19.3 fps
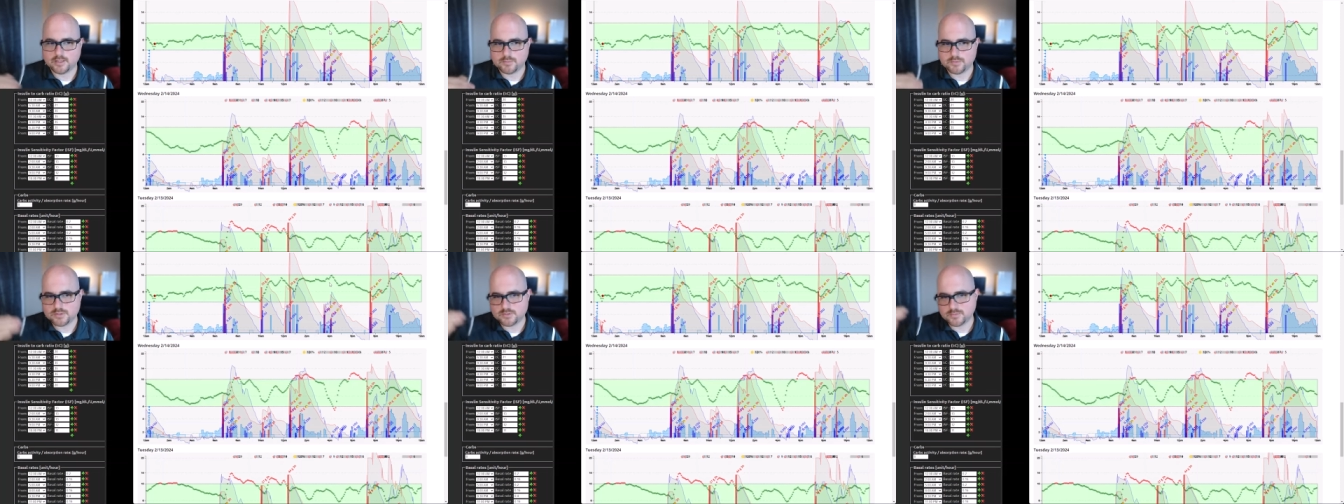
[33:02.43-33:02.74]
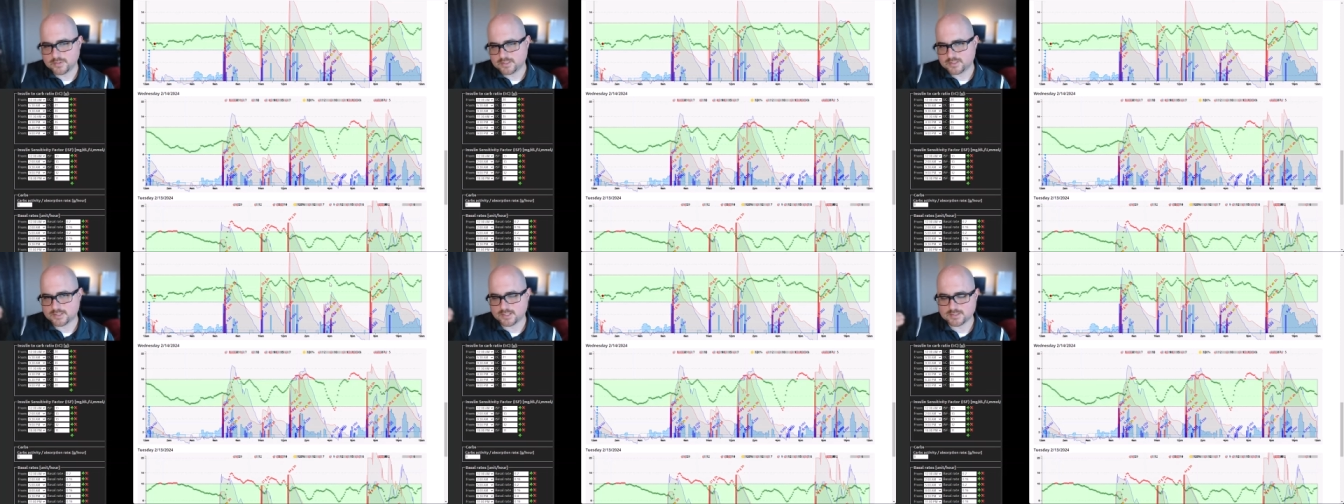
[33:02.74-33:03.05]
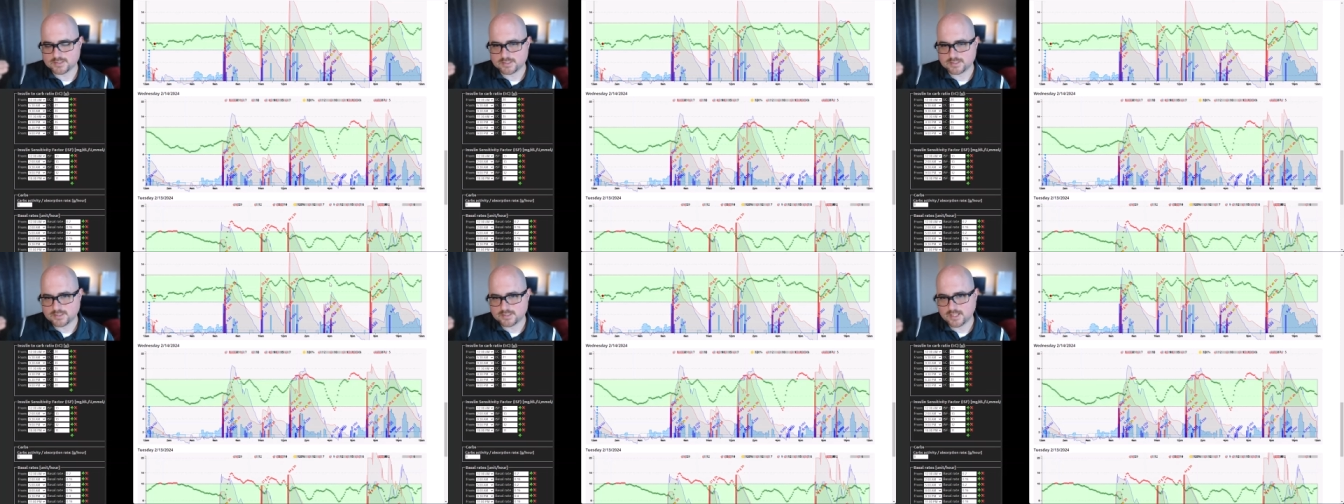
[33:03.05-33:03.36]
They're between
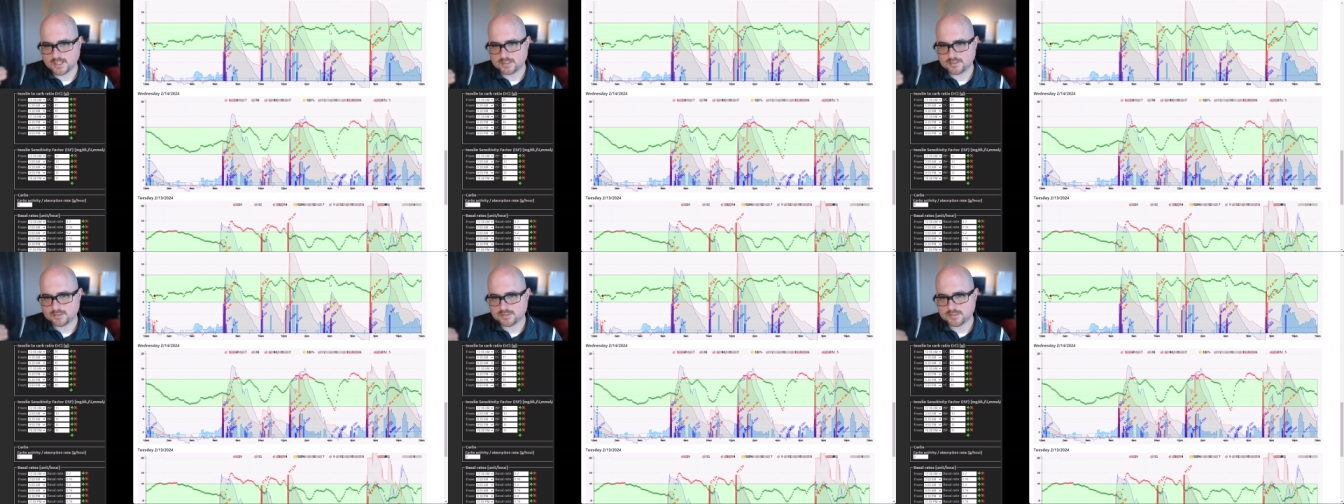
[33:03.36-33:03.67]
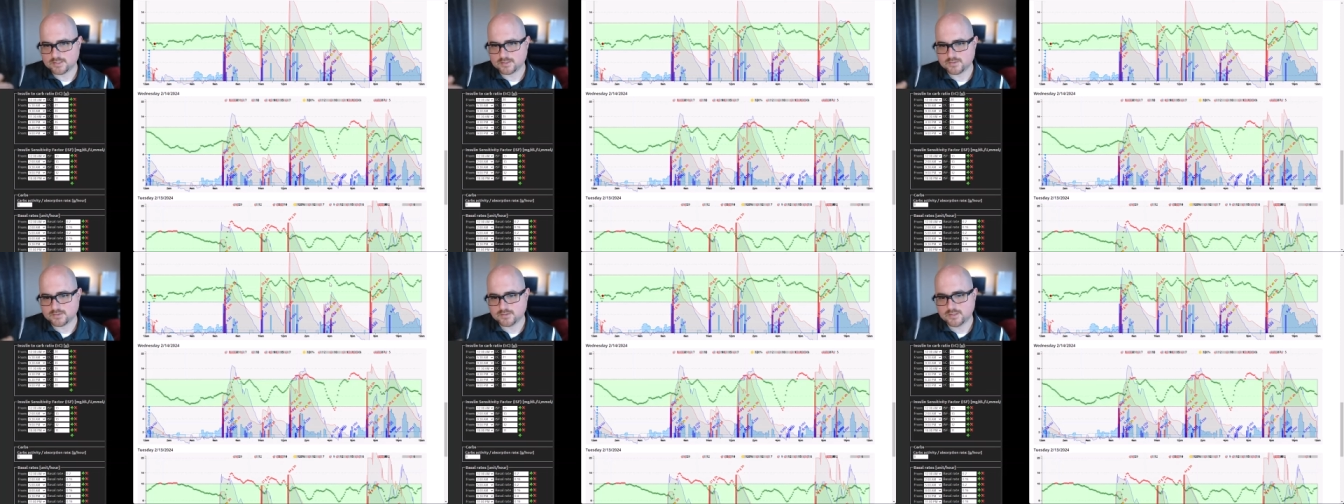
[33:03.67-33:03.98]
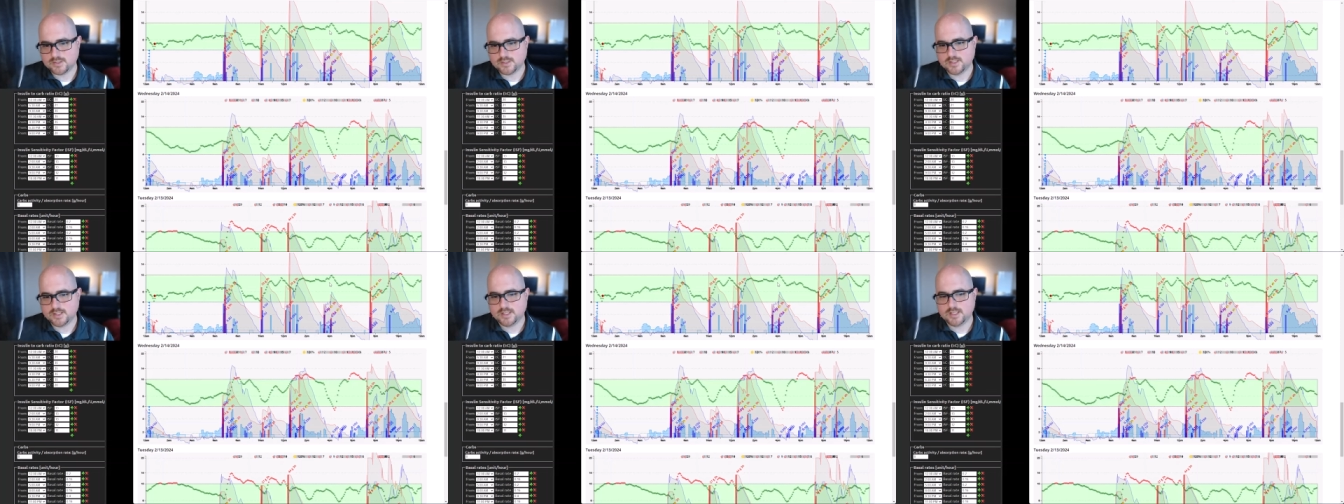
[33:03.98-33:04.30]
six and 10. So
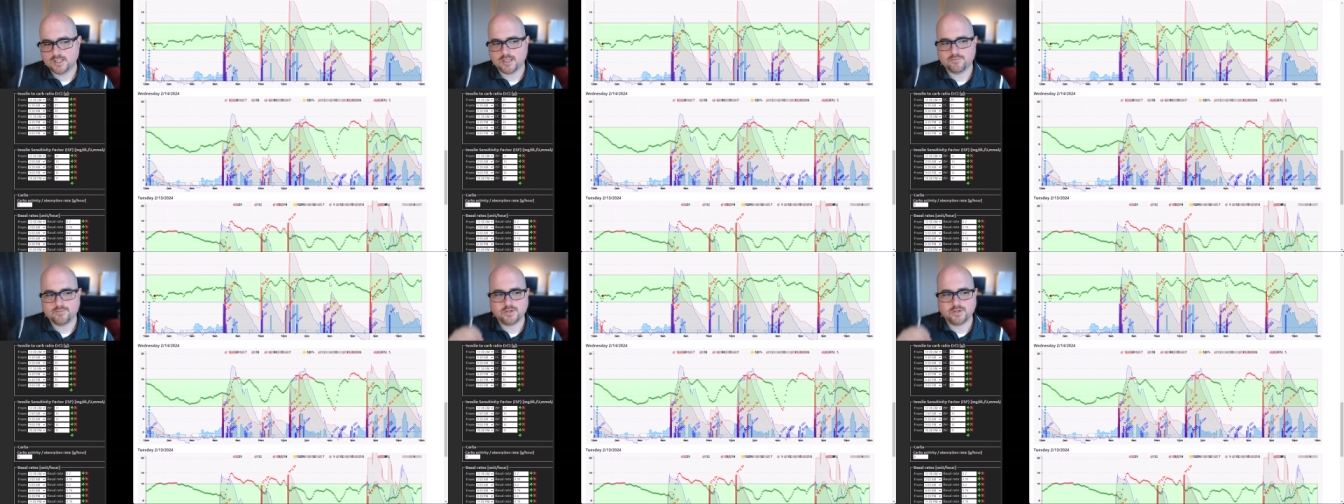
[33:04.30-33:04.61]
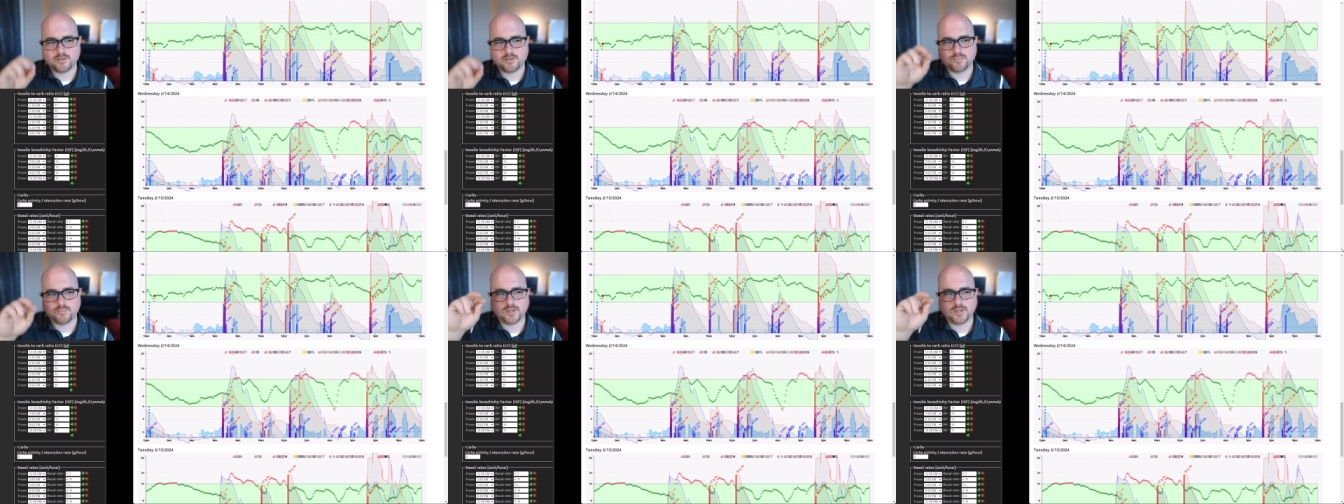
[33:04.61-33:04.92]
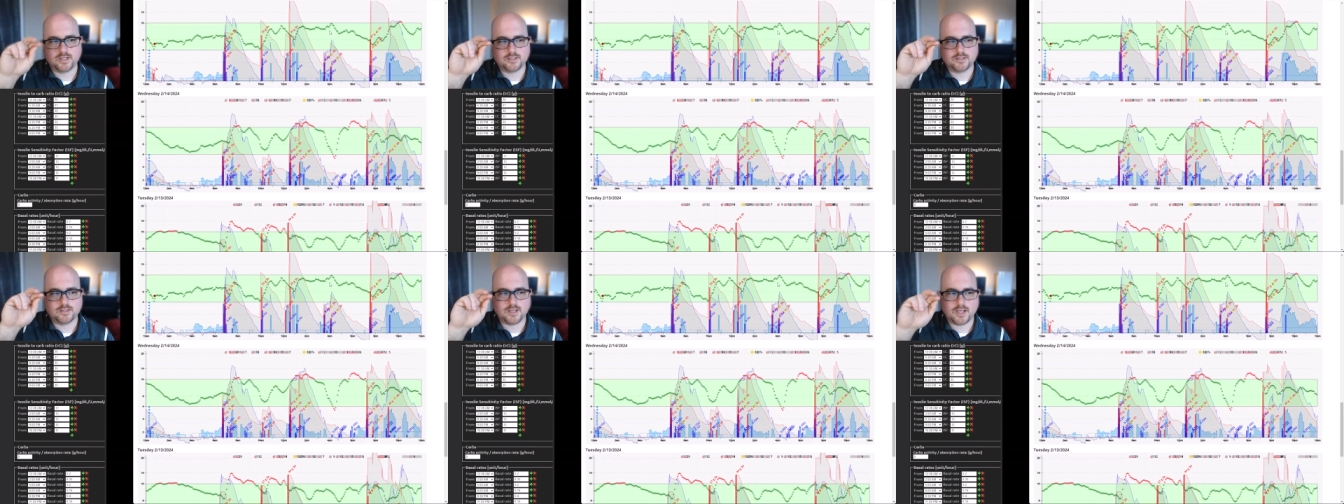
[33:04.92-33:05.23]
if you can
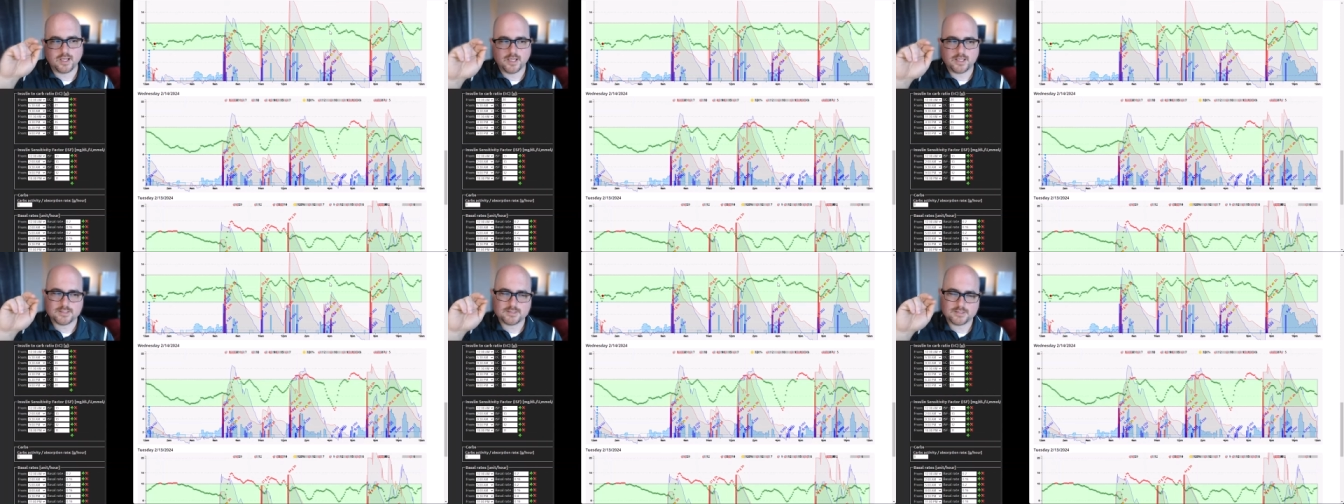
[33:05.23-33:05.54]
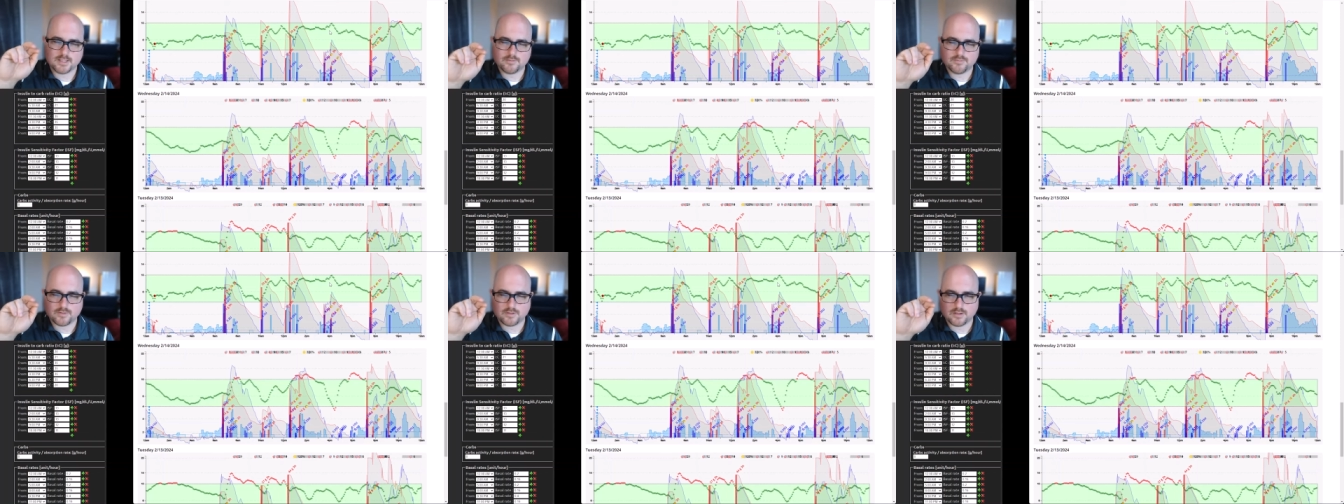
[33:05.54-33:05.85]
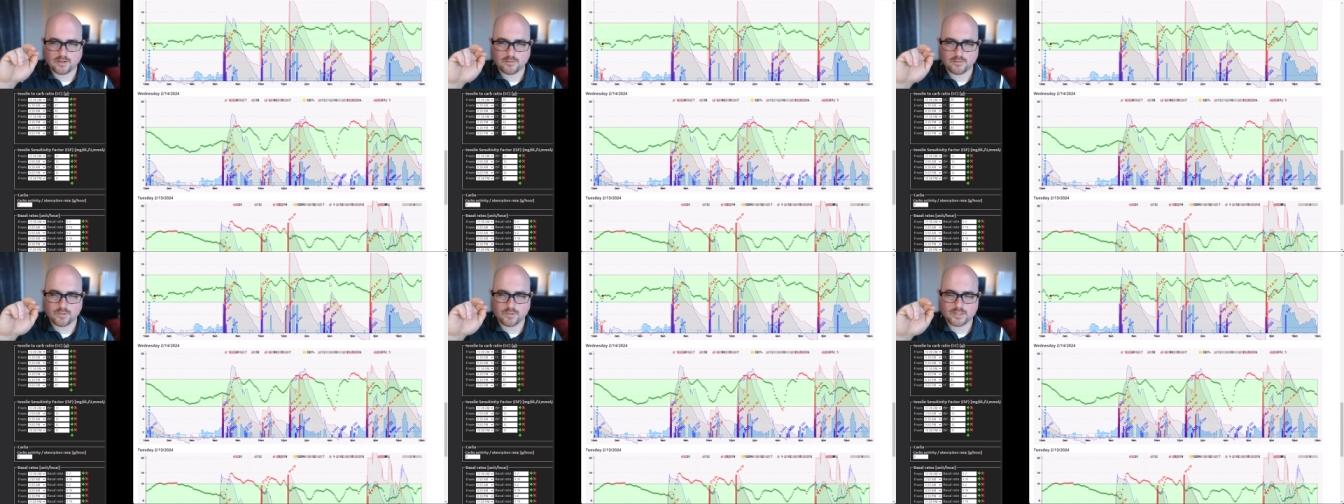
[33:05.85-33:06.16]
bring the ISF and
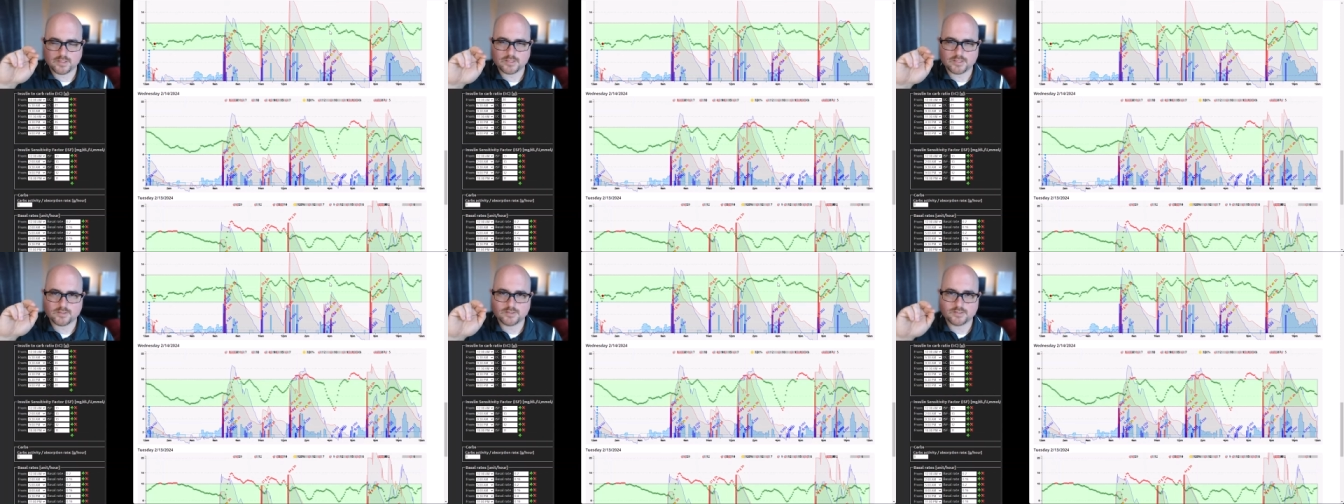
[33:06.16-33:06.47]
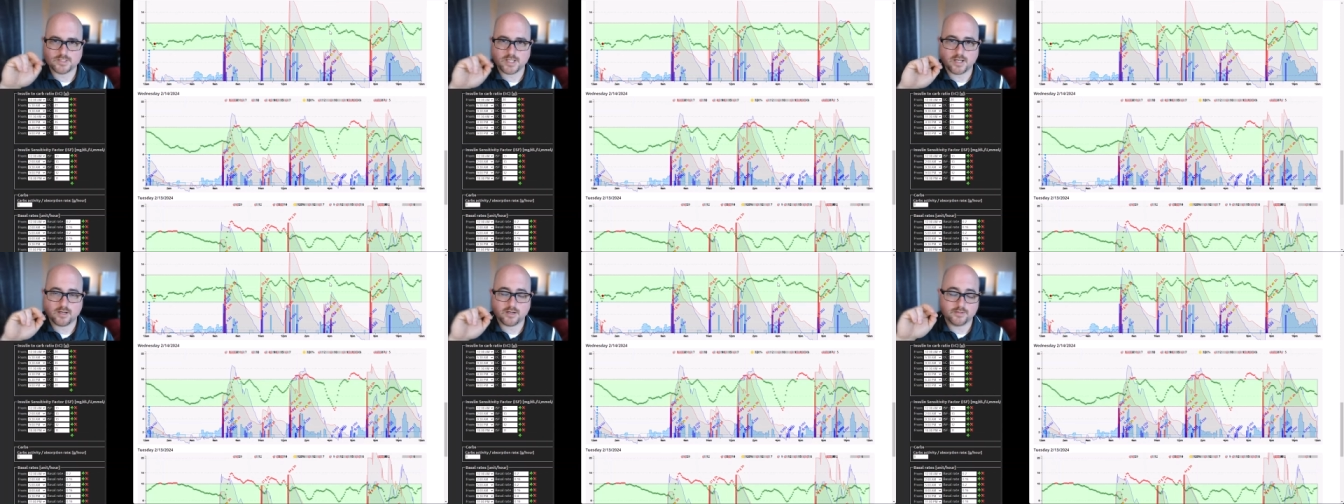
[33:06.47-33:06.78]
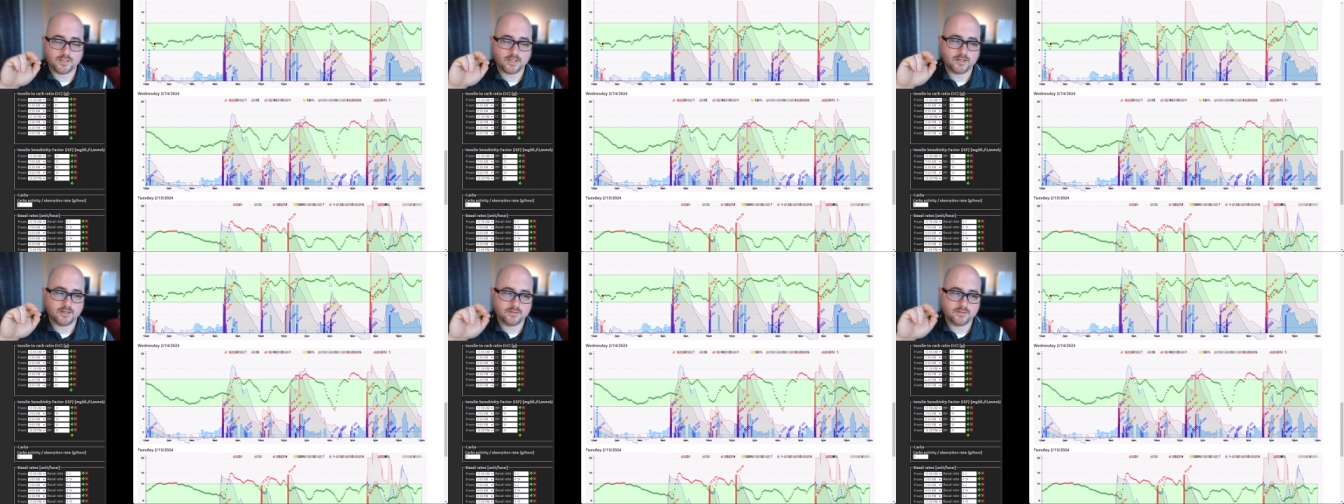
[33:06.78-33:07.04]
carb ratios down on the,